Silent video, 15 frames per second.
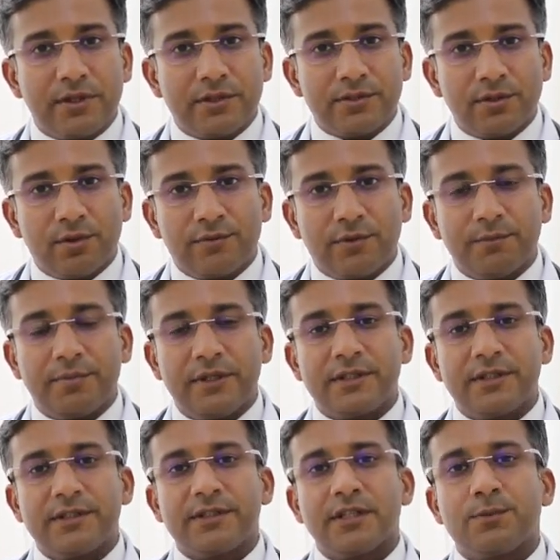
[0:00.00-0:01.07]
pressure of the
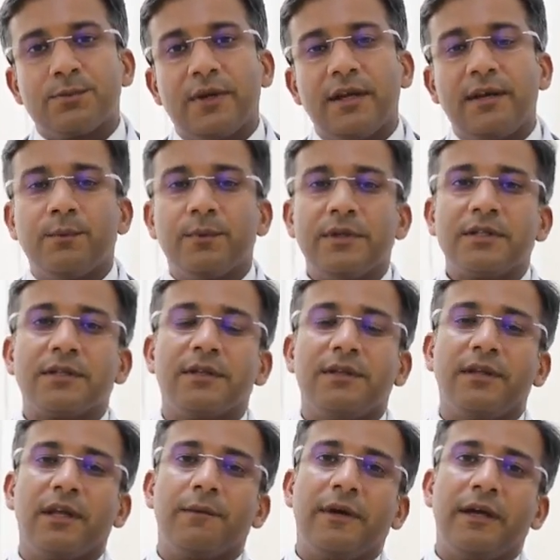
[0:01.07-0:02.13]
patients as well, which
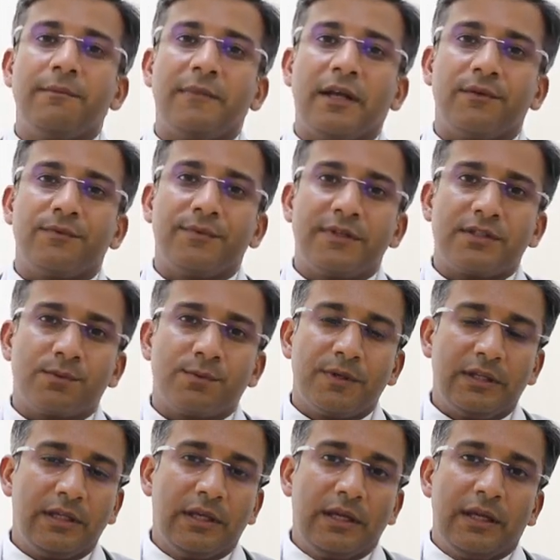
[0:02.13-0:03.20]
thereby manifests
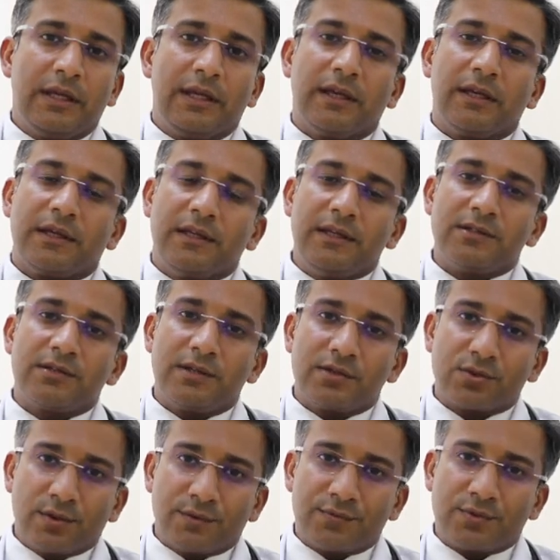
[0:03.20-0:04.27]
with increased
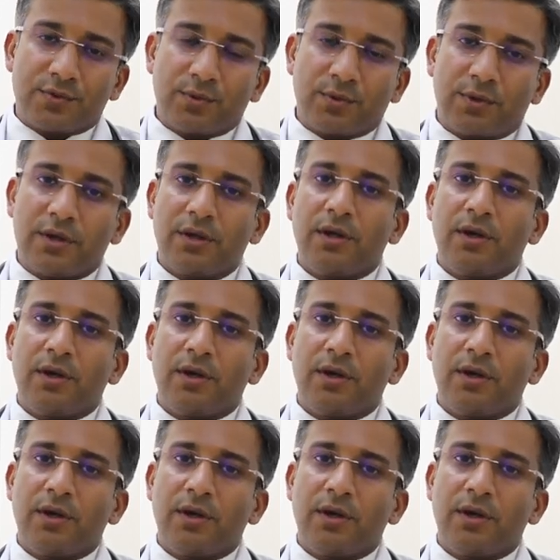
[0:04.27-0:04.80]
risk of stroke.